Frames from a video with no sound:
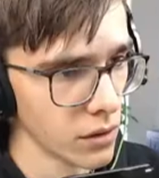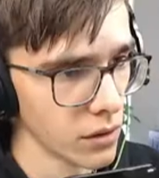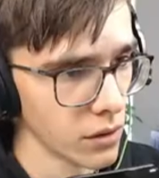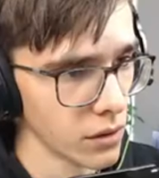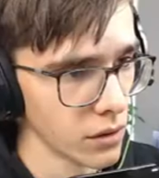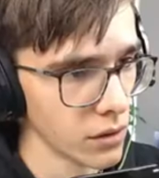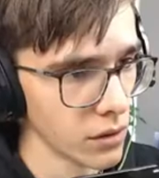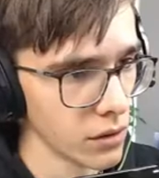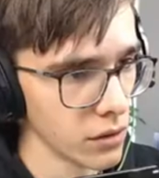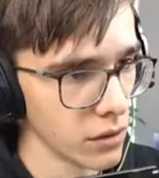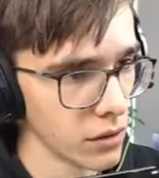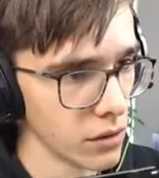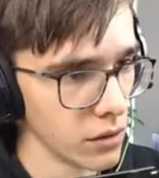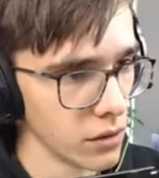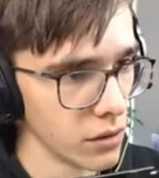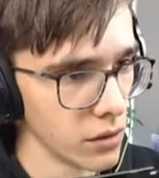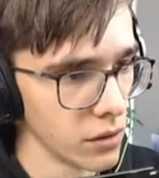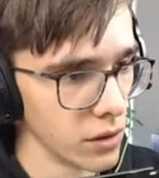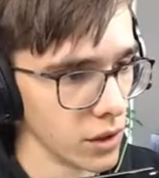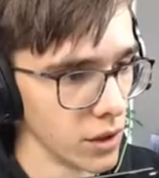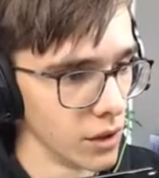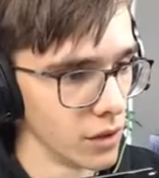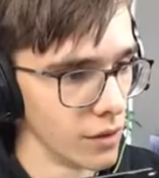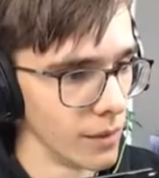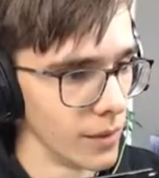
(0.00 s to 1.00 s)
Zombie.
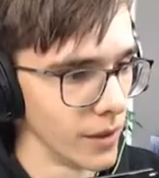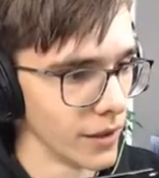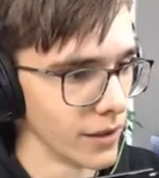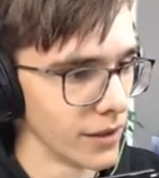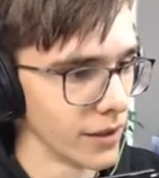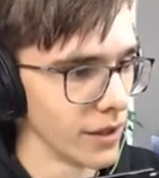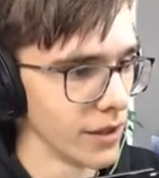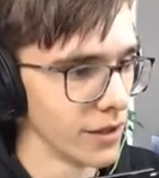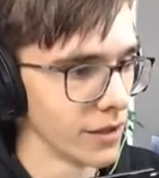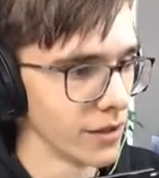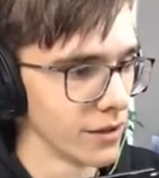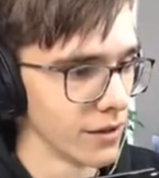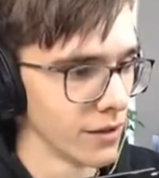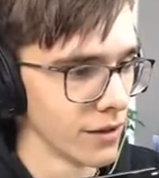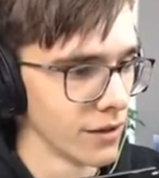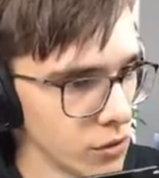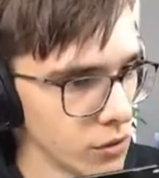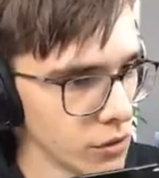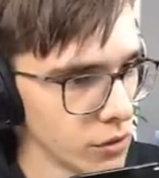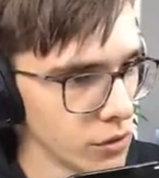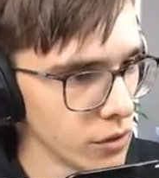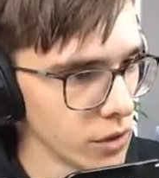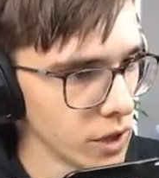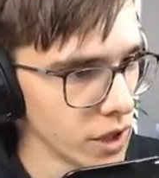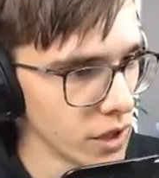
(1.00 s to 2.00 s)
Oh my god. Do
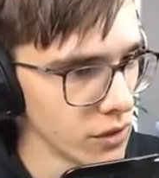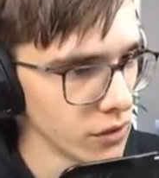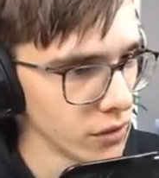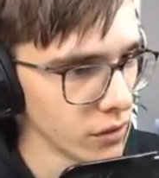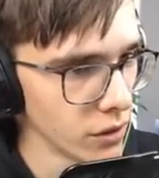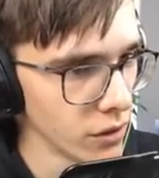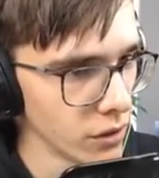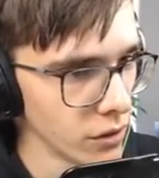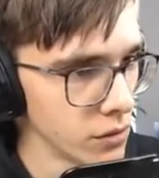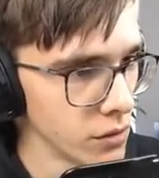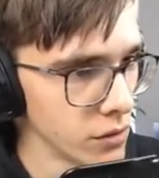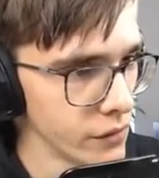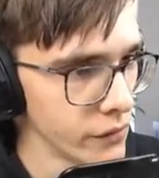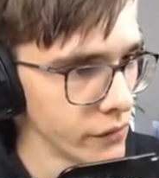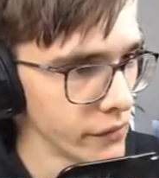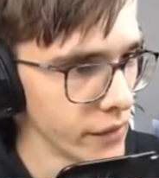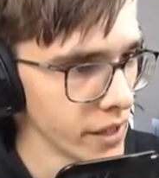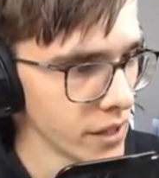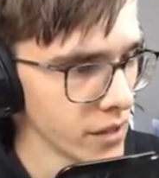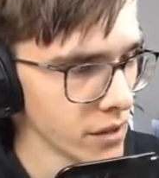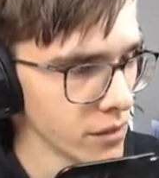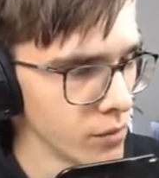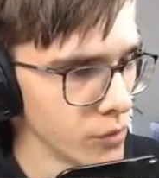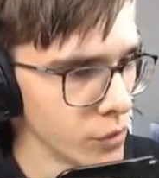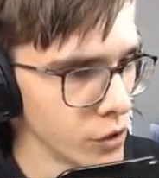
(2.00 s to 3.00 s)
you get the
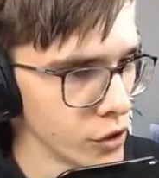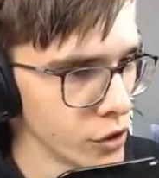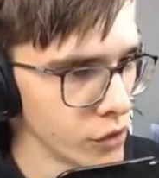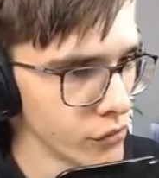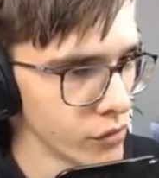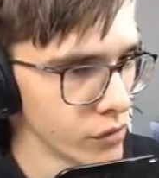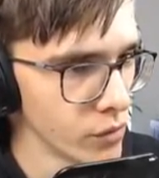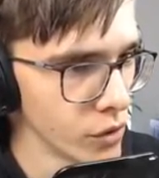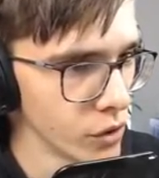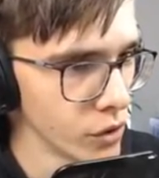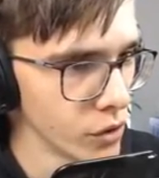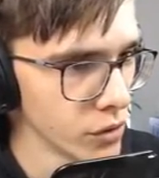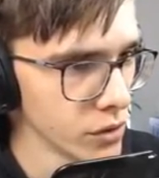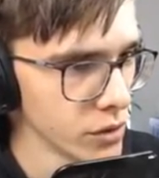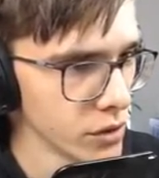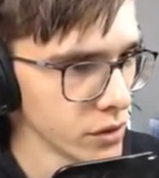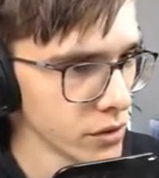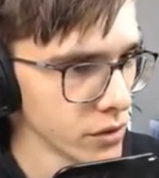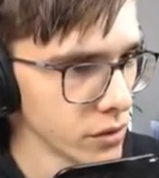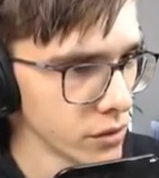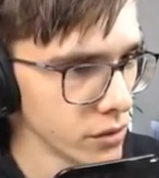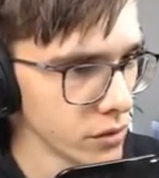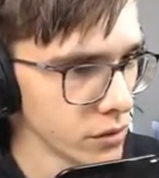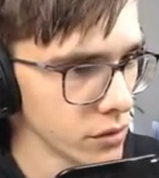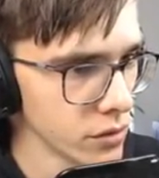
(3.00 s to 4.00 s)
red mushroom
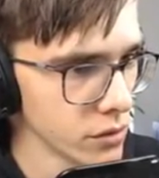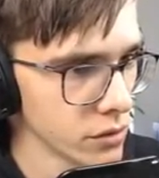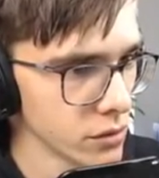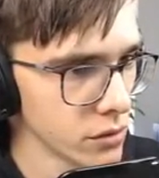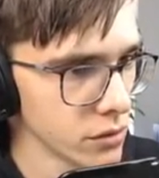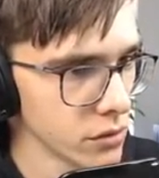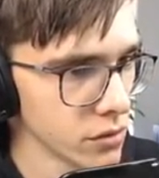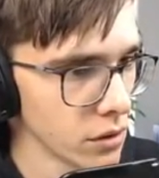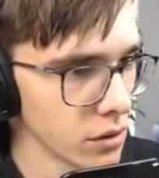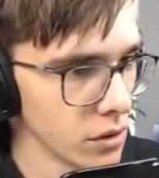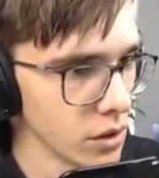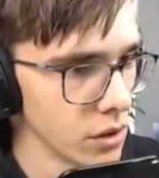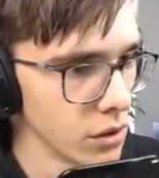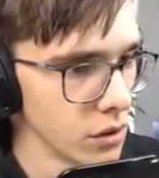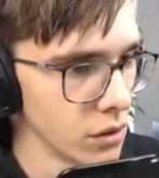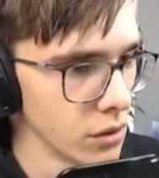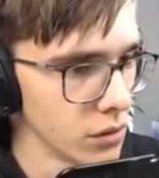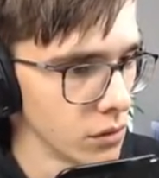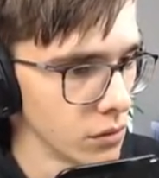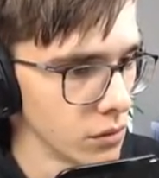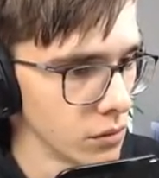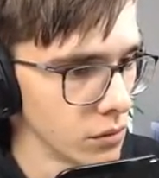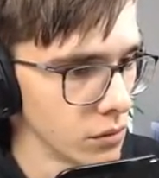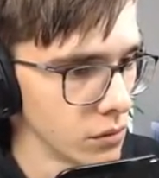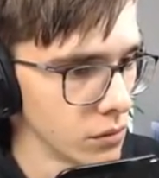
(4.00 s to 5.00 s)
only or? I
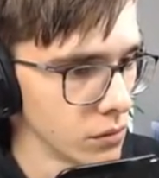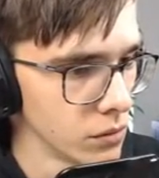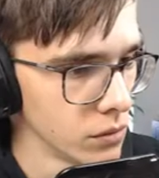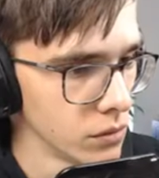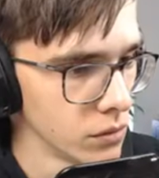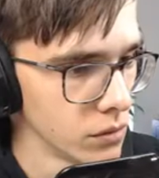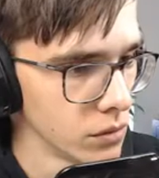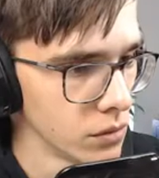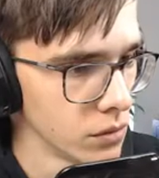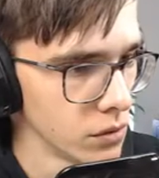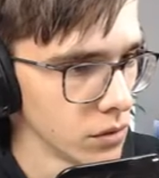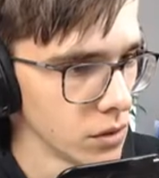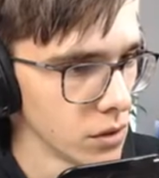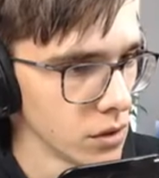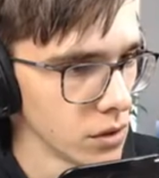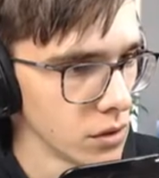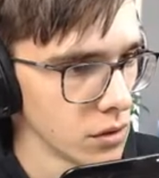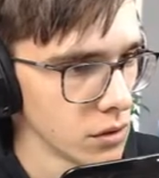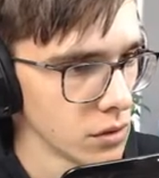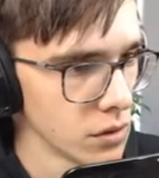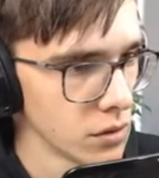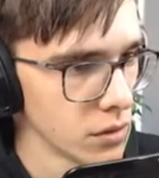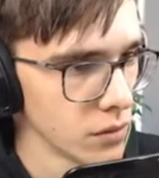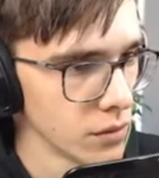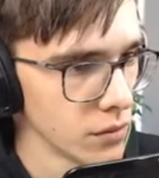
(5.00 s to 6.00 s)
oh. don't
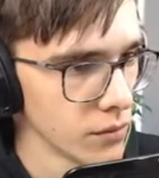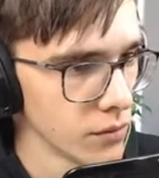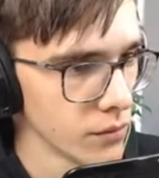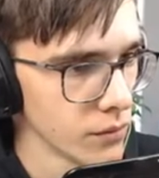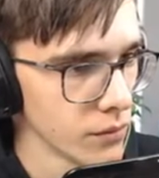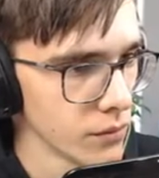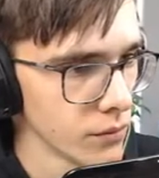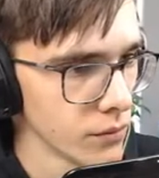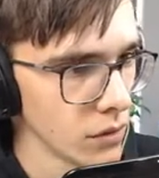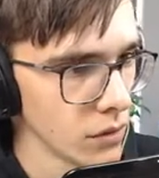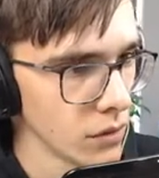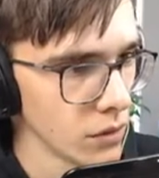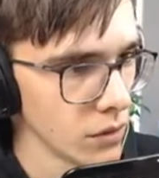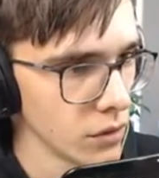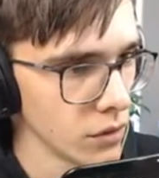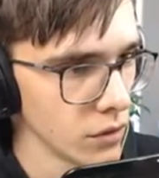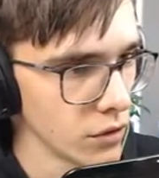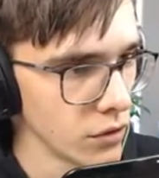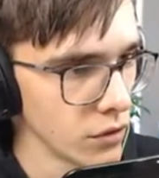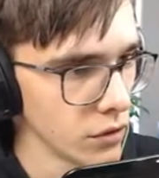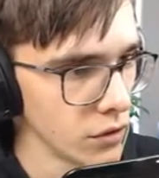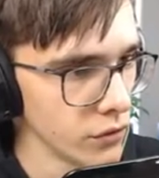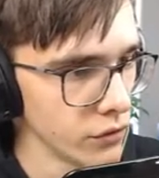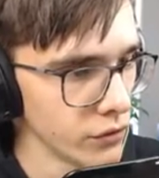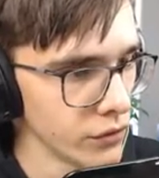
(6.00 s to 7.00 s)
know. Your
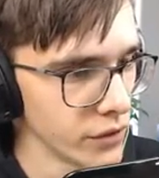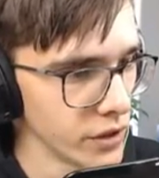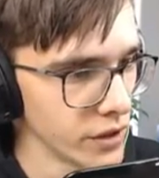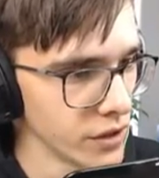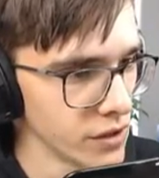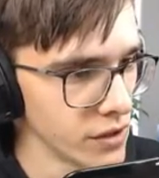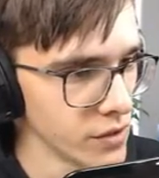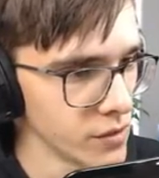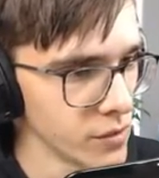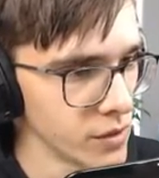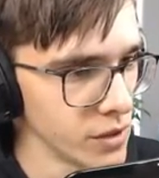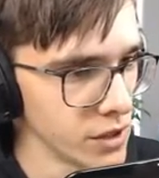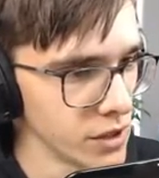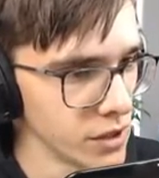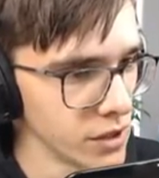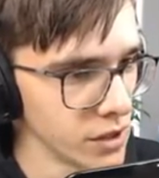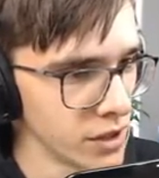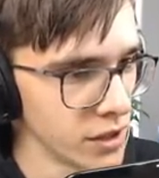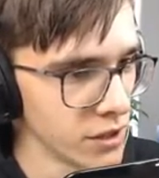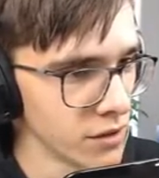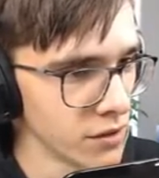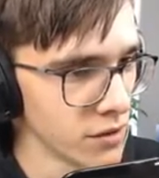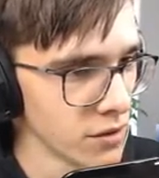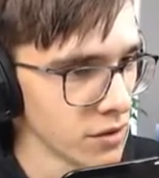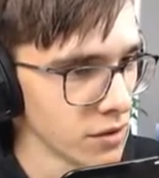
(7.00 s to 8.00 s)
girlfriend is being
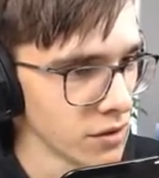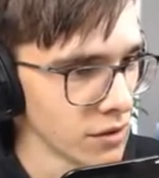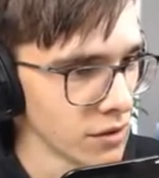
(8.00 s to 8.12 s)
loud.